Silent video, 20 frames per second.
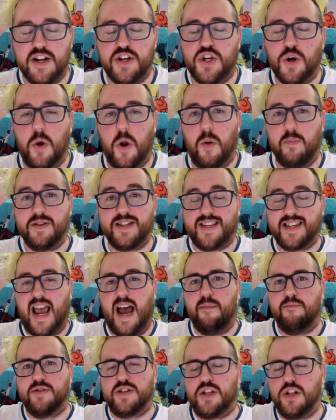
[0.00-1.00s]
showing up at
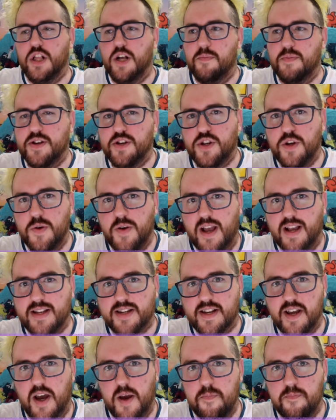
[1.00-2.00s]
Sam's Club in 2 years'
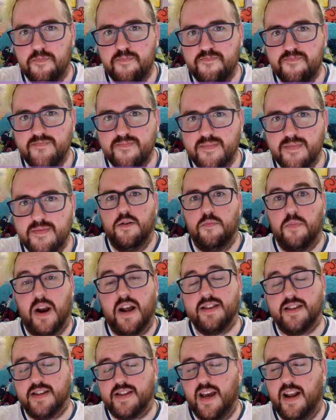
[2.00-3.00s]
time. But
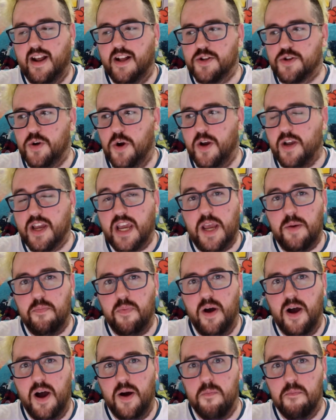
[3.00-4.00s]
as I said, I'll try and keep
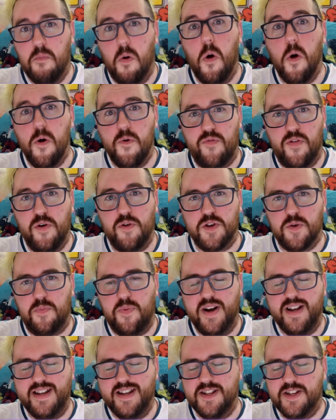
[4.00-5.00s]
more of those
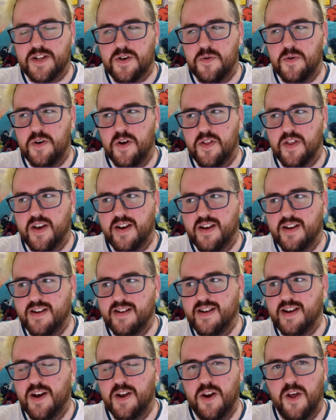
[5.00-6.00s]
opinions to
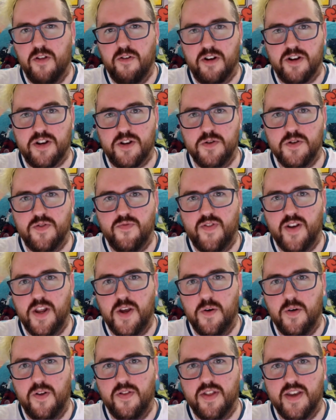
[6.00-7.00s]
another exclusive
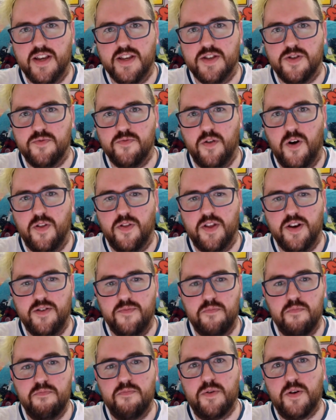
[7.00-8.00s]
video on these rather
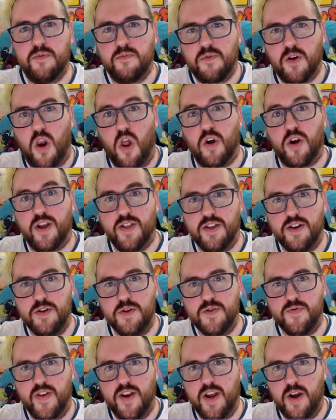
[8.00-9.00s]
than clogging the
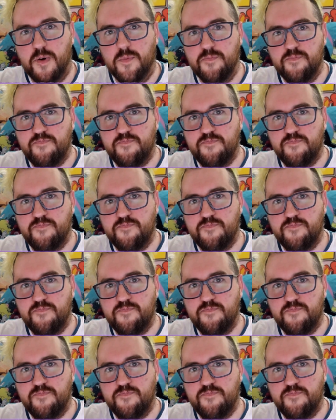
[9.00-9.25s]
news video.